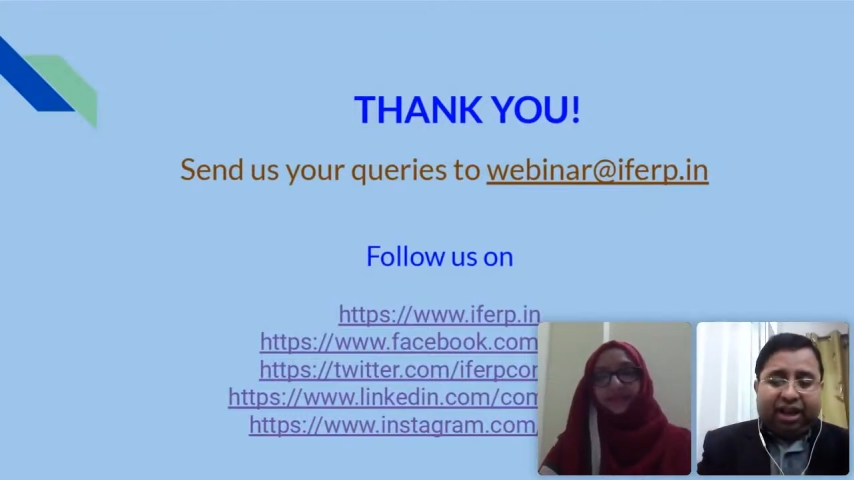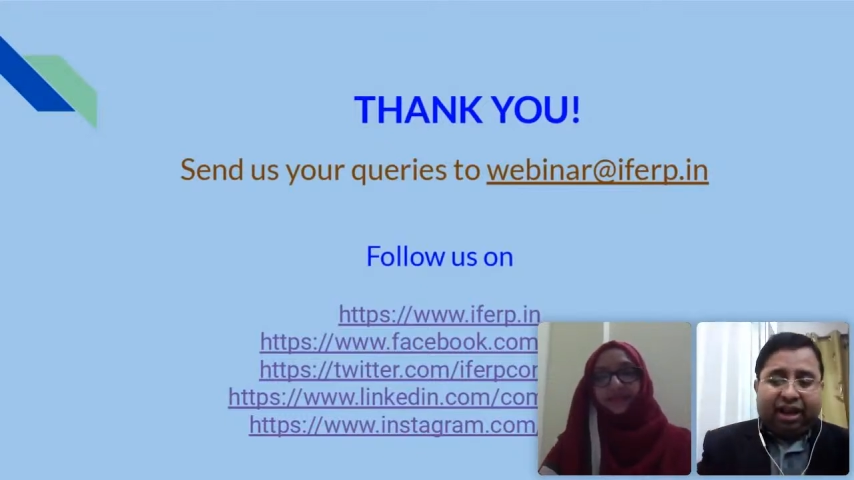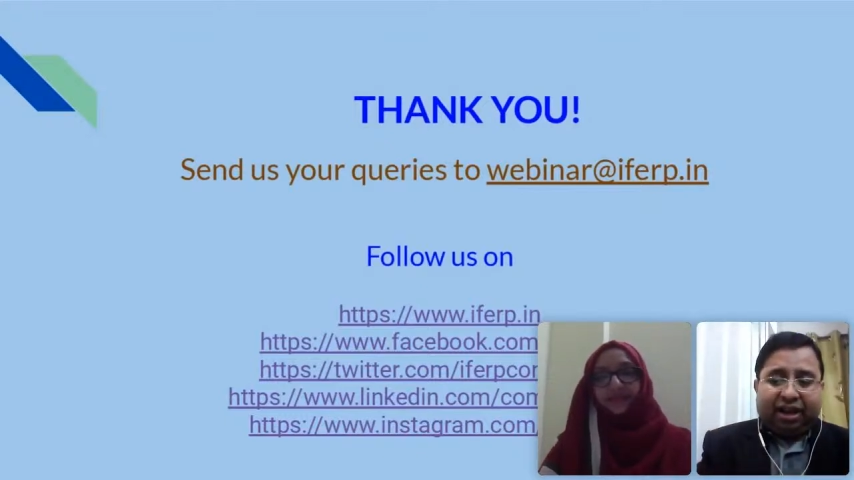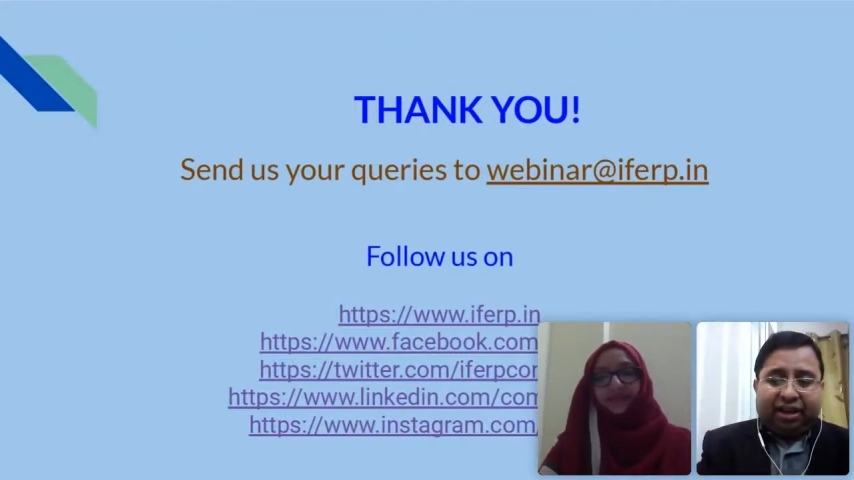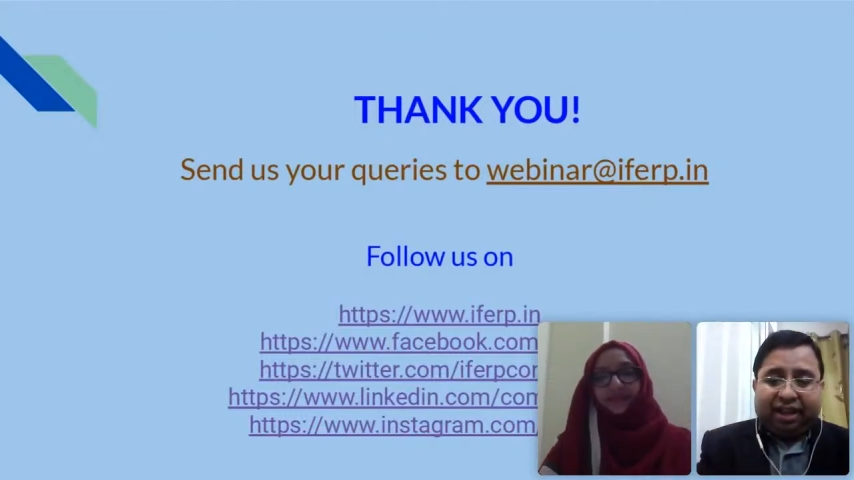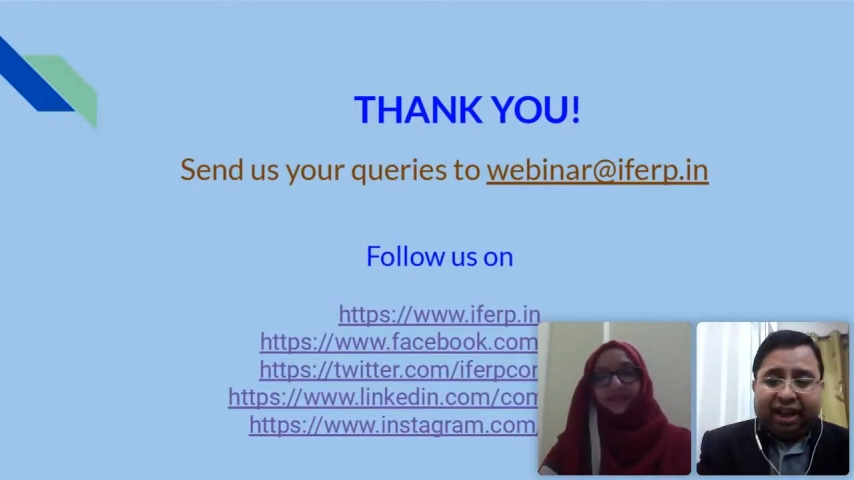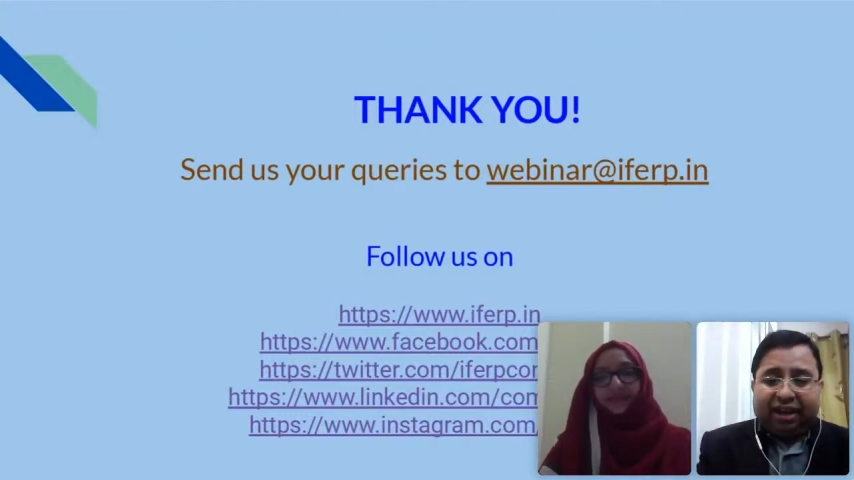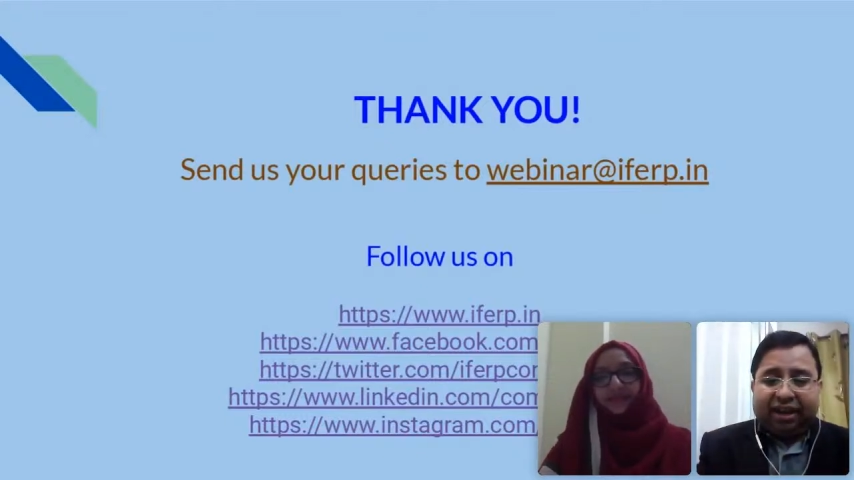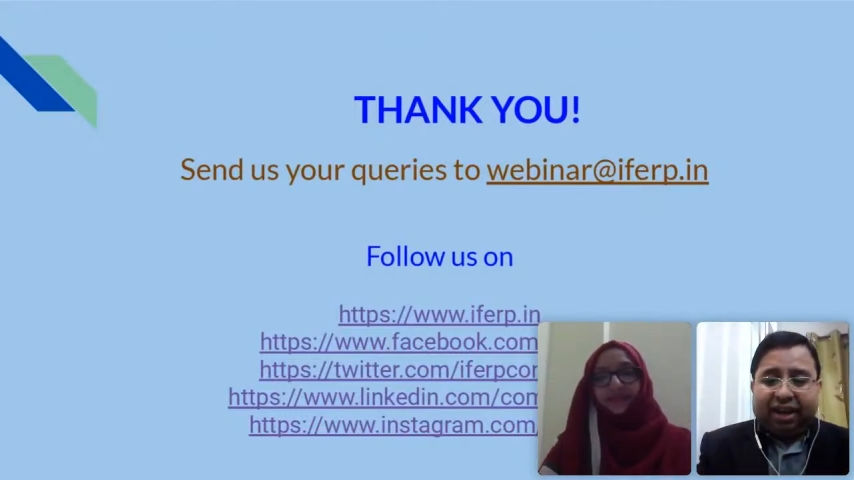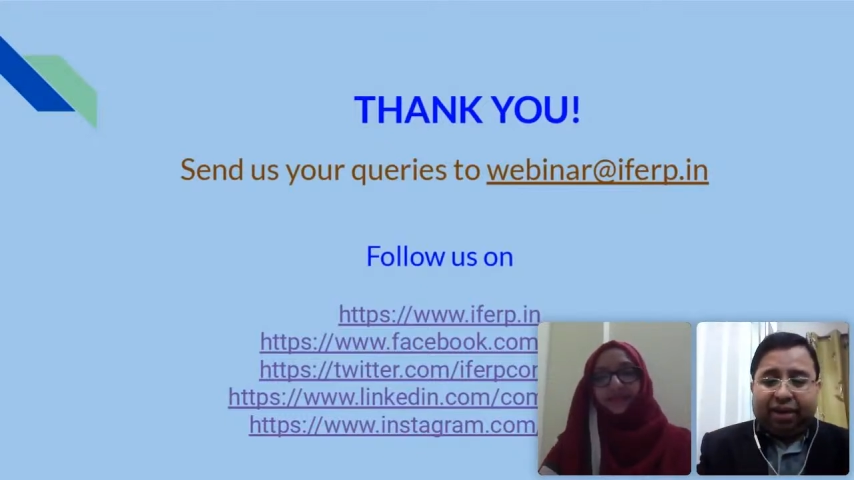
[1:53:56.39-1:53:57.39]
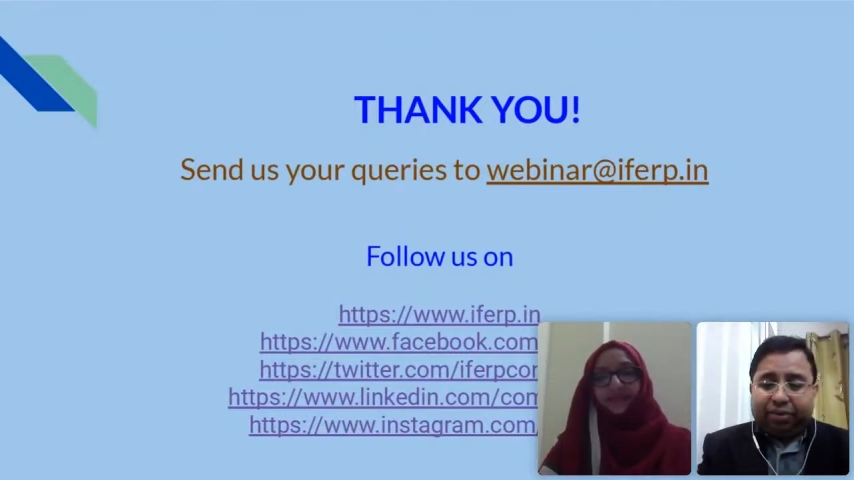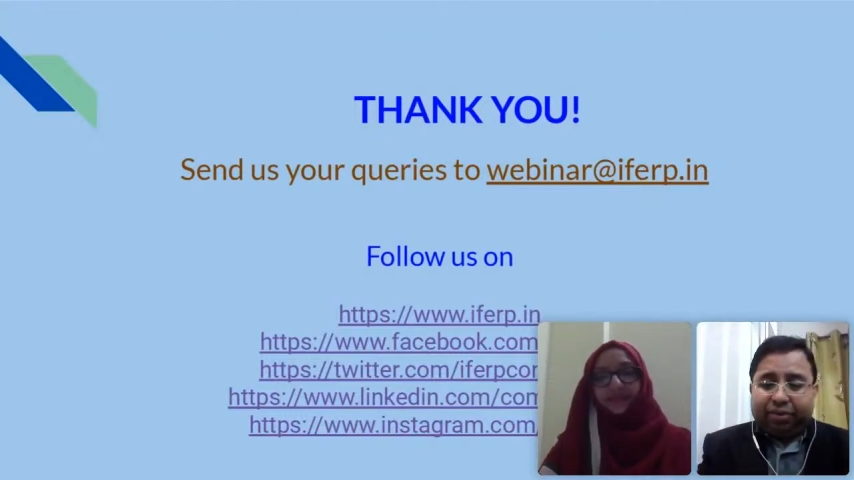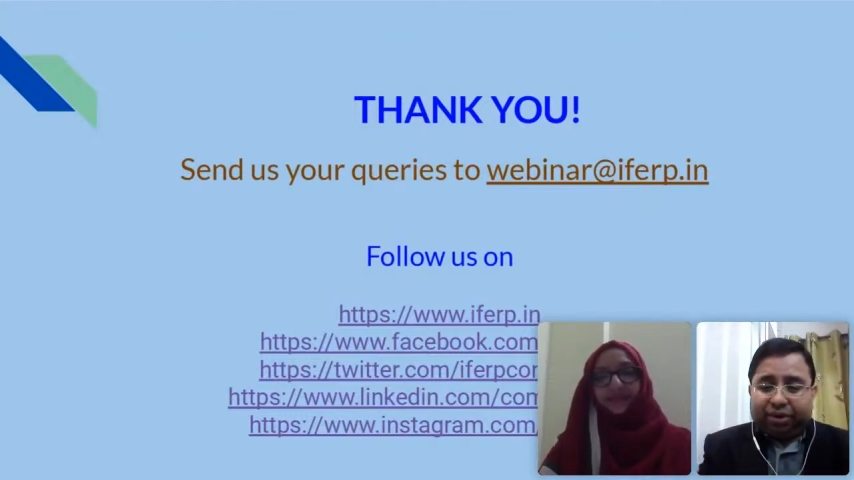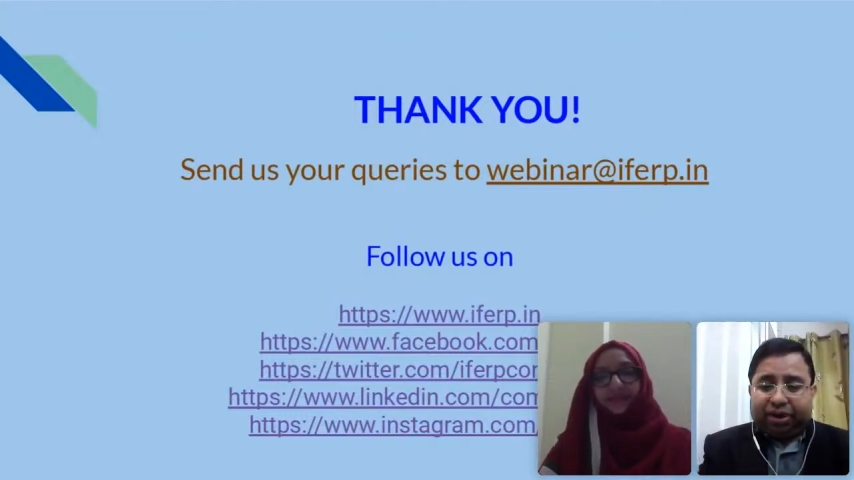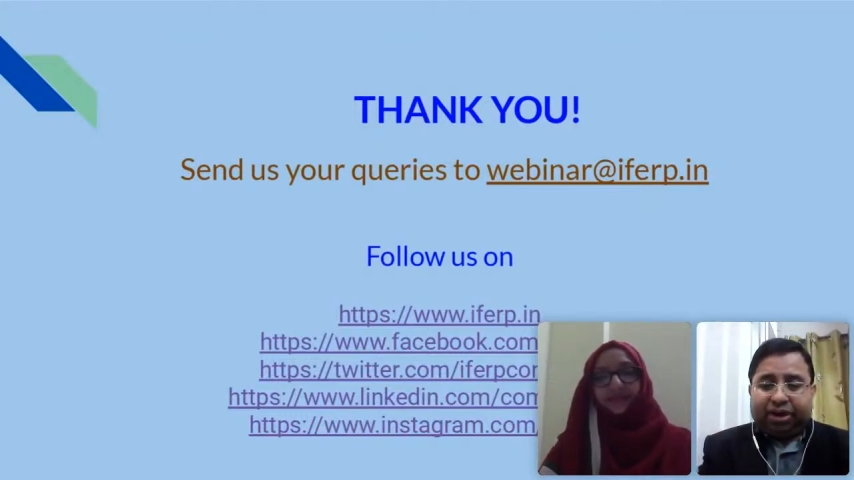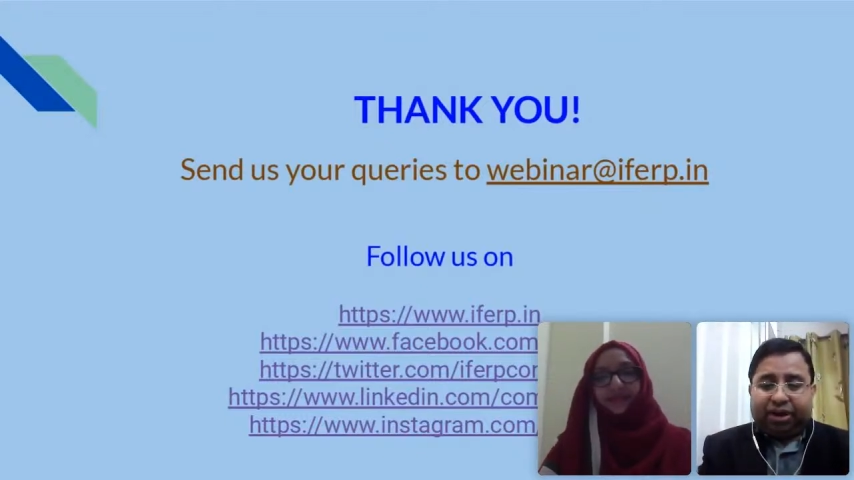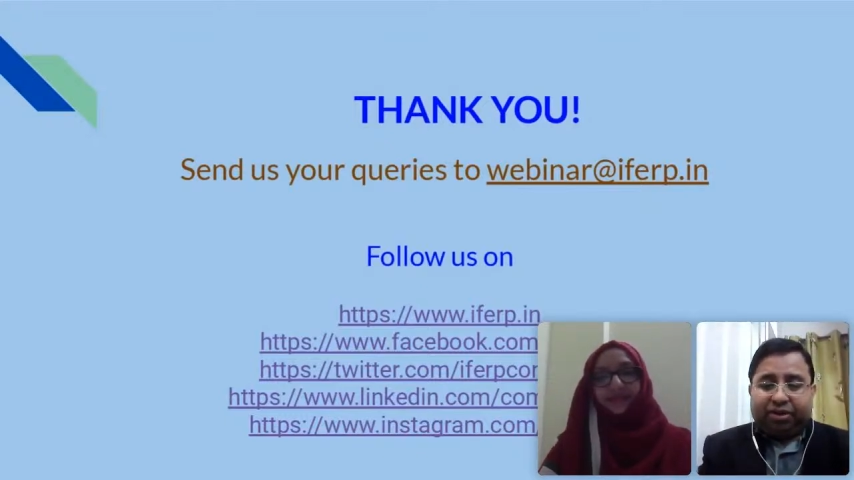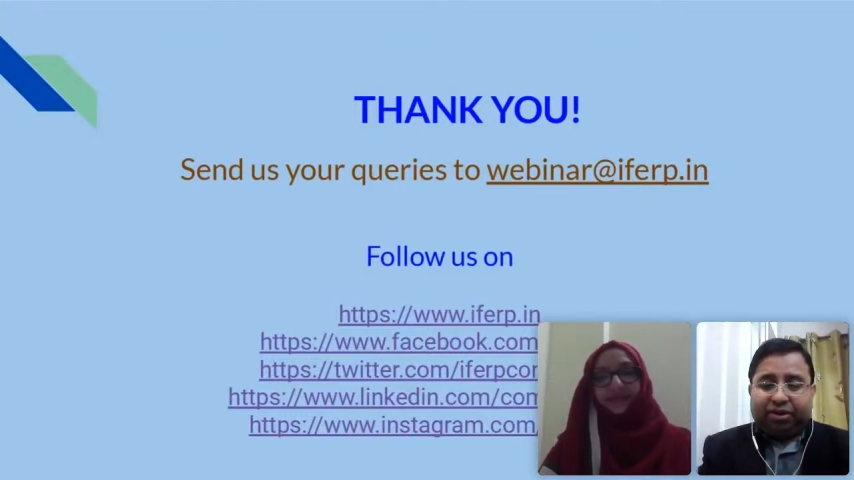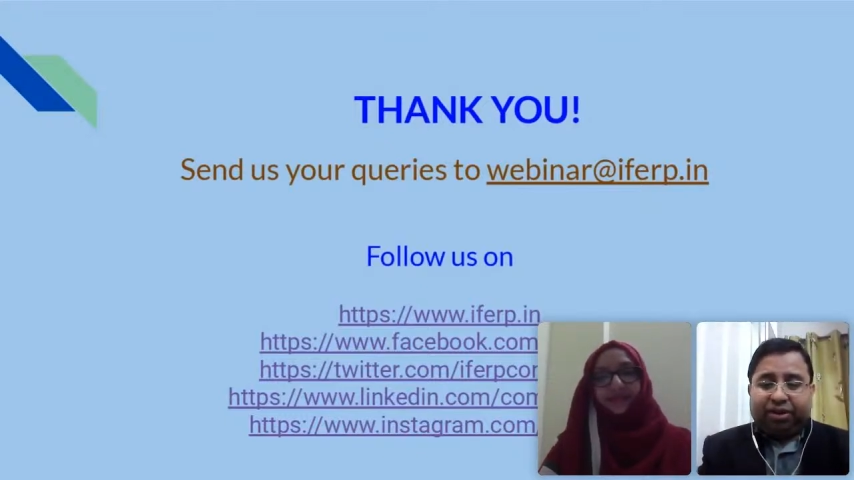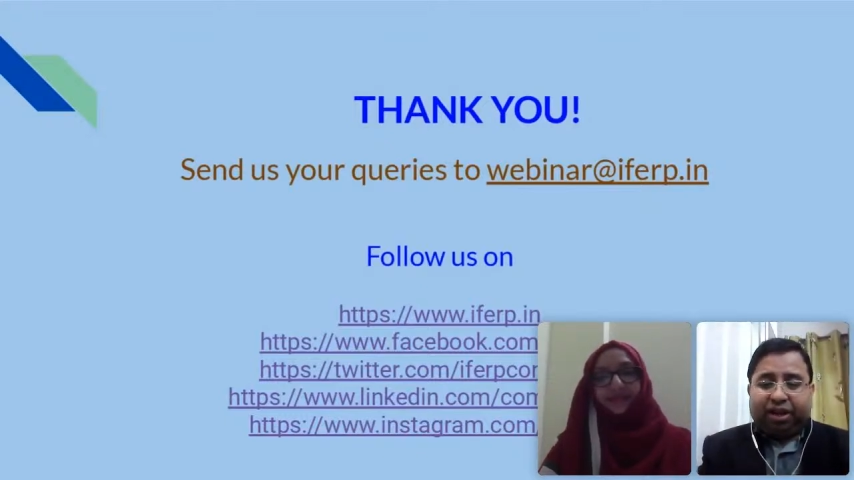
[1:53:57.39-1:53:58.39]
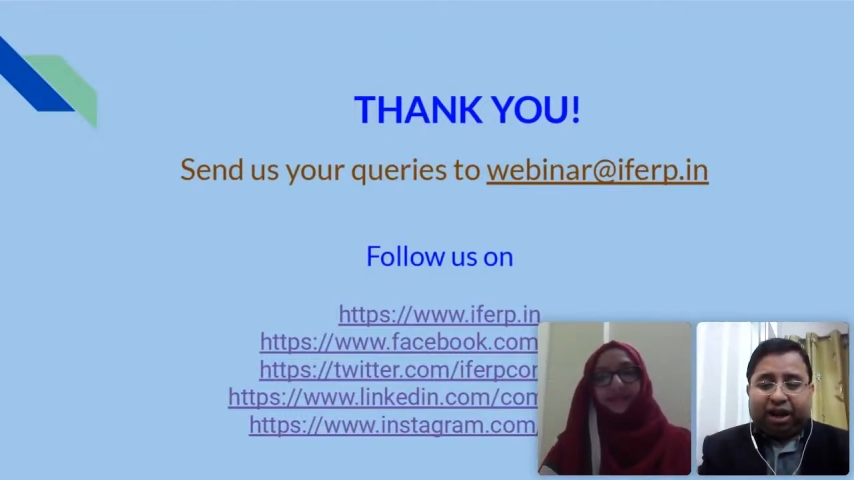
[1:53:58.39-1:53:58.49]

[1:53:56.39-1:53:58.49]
and then you have to note it down